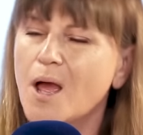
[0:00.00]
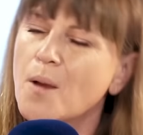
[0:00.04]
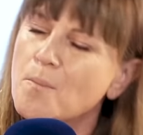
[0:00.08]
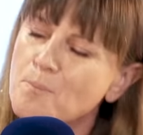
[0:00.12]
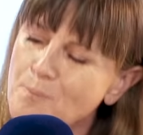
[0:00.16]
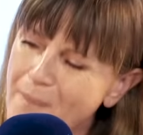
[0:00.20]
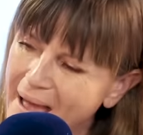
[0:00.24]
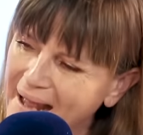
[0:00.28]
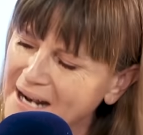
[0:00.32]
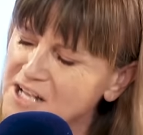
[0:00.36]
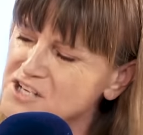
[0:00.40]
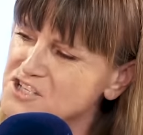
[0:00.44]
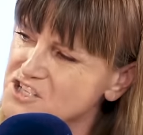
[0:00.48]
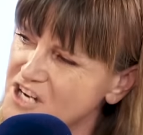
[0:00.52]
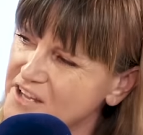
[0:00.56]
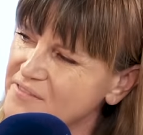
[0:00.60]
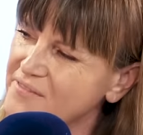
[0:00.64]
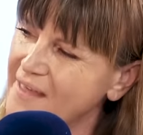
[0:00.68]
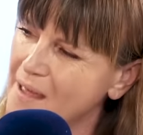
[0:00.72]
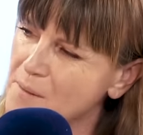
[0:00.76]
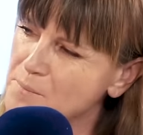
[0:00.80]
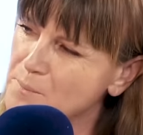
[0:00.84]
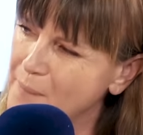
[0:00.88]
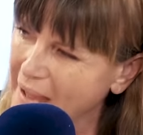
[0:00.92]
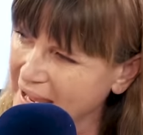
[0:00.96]
managing
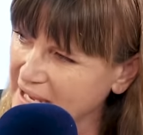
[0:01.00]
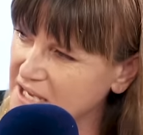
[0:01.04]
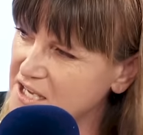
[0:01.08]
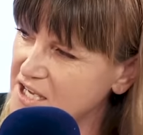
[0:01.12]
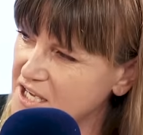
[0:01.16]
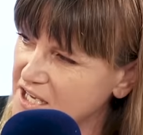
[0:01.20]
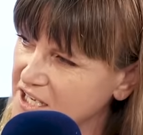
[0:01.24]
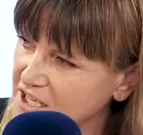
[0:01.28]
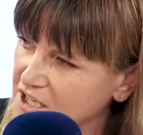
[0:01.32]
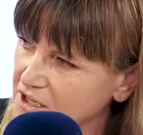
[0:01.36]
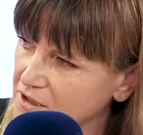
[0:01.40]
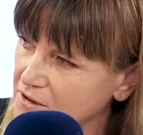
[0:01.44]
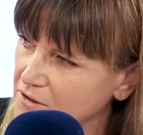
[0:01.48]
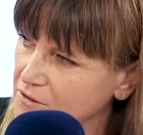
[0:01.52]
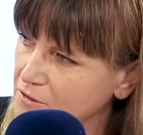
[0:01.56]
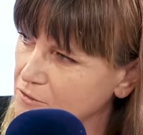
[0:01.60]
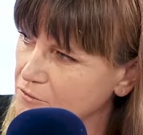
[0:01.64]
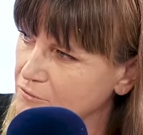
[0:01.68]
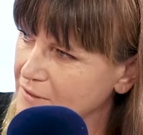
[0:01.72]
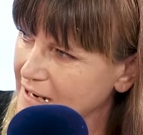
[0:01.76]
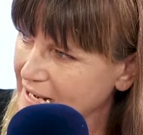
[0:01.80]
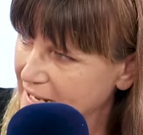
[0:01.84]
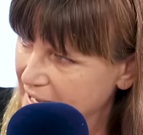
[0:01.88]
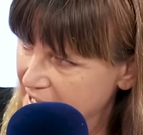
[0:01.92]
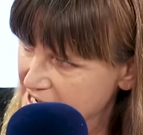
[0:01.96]
that banking
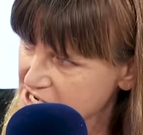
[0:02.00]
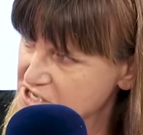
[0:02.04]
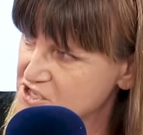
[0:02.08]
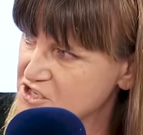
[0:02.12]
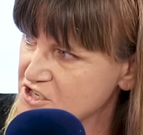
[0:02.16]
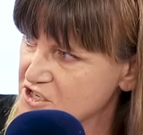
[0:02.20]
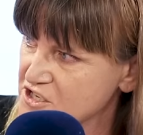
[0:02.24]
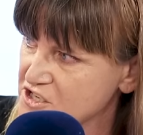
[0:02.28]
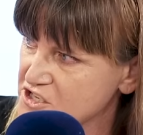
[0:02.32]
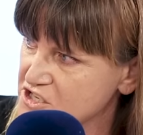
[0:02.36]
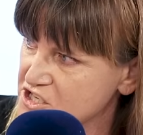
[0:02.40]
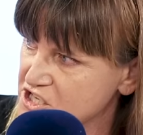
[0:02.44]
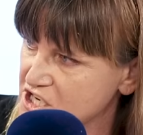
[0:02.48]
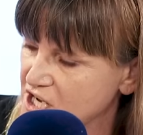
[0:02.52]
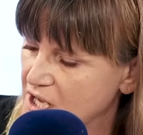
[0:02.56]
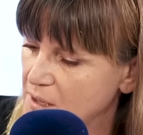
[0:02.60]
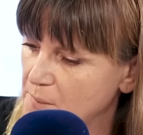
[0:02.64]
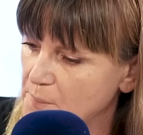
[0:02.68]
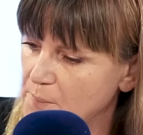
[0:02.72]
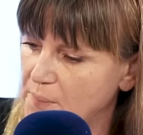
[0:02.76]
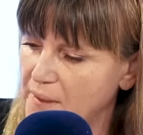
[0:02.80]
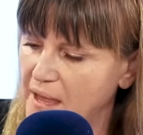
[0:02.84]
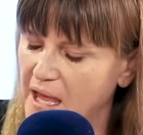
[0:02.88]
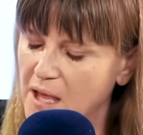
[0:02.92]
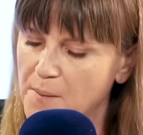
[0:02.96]

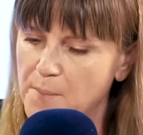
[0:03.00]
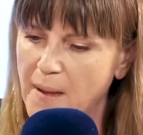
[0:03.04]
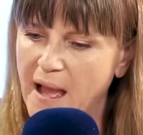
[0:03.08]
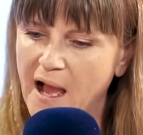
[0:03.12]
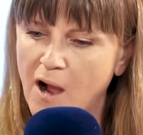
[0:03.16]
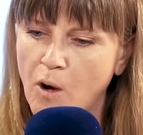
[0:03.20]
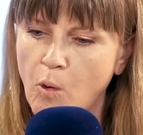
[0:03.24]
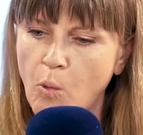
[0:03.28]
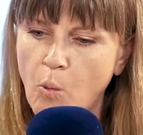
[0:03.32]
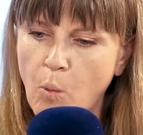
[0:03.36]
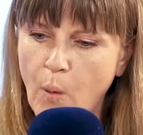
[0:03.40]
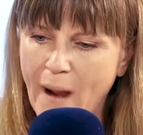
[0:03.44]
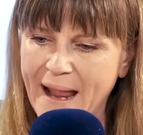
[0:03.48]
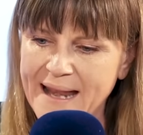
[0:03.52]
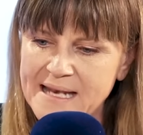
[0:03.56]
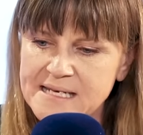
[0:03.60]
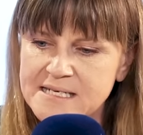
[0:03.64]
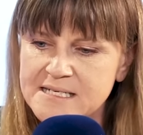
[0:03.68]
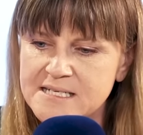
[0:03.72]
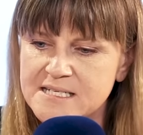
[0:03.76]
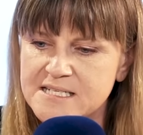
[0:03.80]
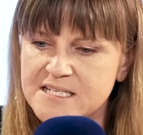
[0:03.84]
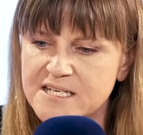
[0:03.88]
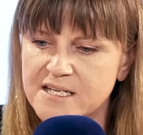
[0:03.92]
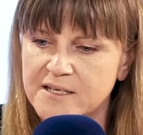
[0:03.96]
relationship, about
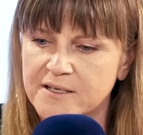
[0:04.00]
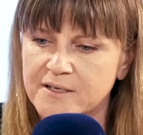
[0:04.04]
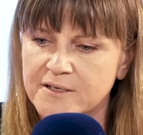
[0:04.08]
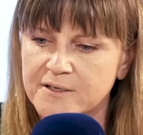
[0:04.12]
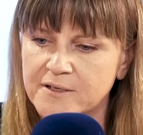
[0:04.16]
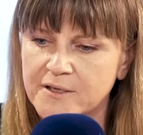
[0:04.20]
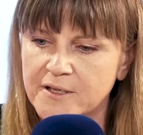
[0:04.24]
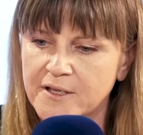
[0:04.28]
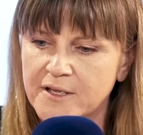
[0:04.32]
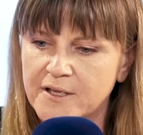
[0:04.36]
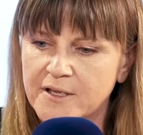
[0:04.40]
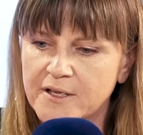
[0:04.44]
when to